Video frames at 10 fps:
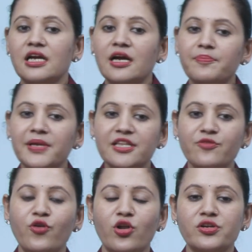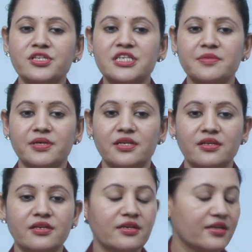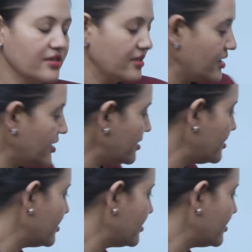Complete the following table. Here,